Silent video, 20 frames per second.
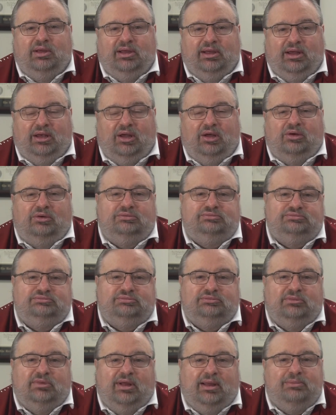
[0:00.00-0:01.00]
Hello,
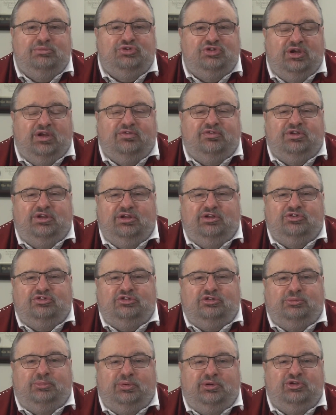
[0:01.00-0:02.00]
I'm Jeff
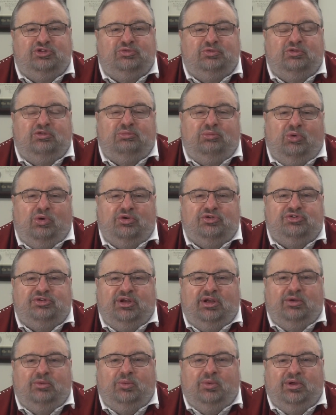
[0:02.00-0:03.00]
Kinsler, principal of
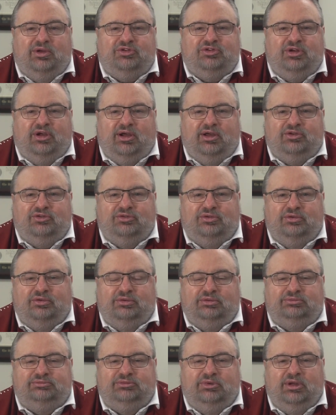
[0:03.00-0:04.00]
Morristown West High
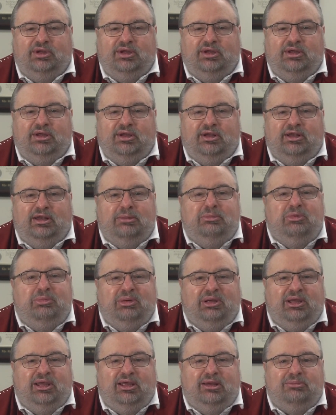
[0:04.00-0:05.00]
School. Let me
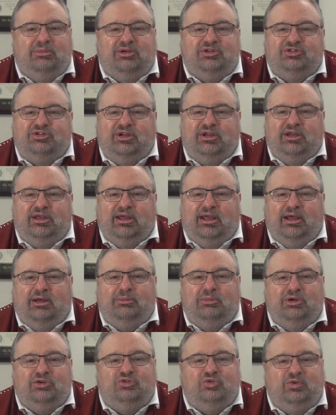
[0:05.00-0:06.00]
begin by saying how
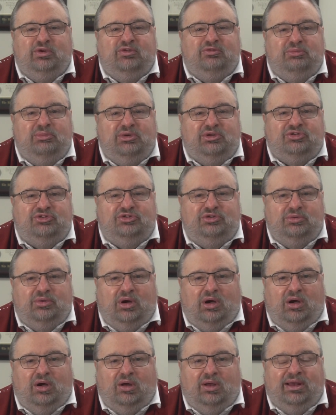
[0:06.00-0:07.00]
much we have missed you
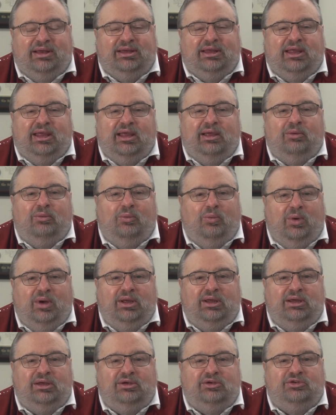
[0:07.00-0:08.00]
all and can't
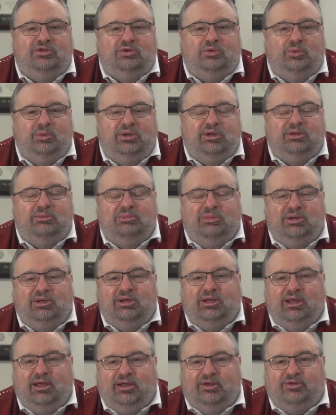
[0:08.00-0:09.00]
wait until we can be
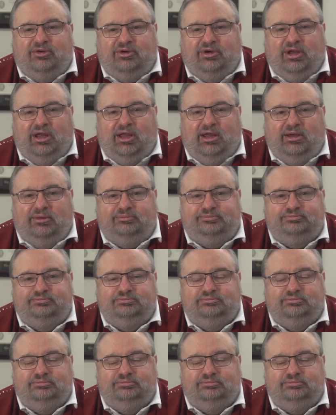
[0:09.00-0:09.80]
together again.